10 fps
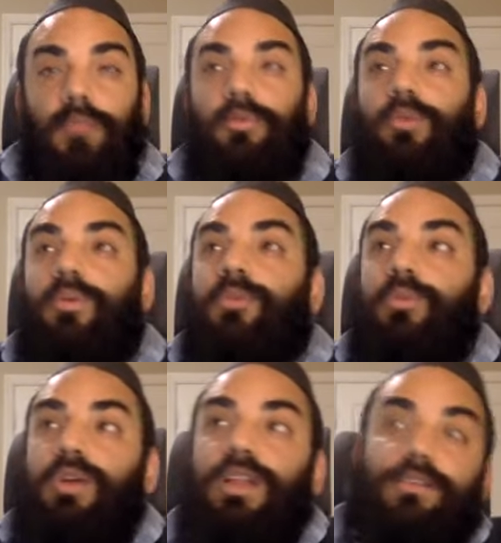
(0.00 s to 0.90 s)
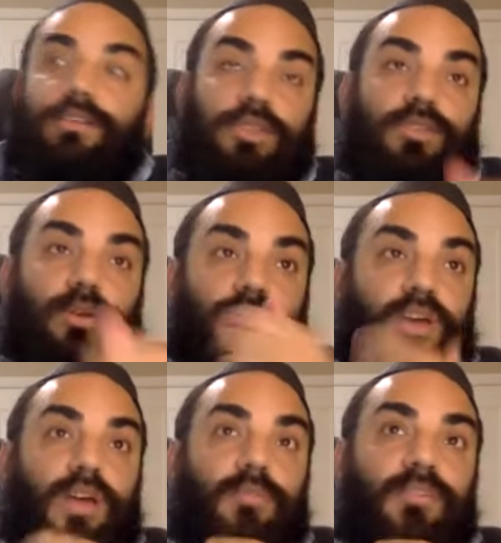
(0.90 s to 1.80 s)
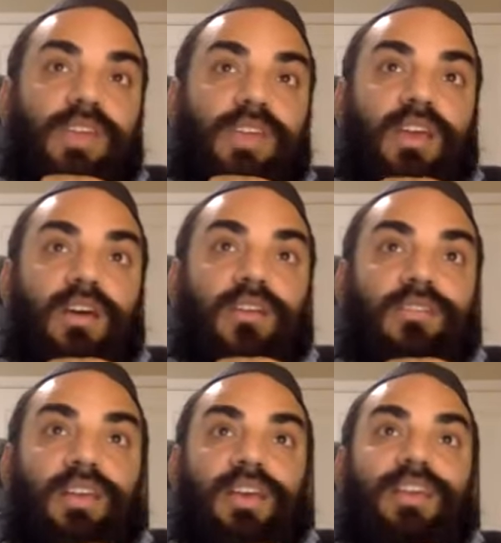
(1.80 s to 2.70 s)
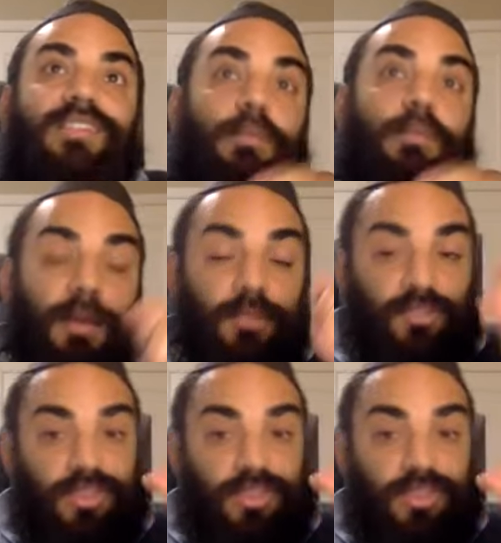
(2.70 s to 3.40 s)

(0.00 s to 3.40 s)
But when we realize what the Toras Chacham is saying us is that mamish,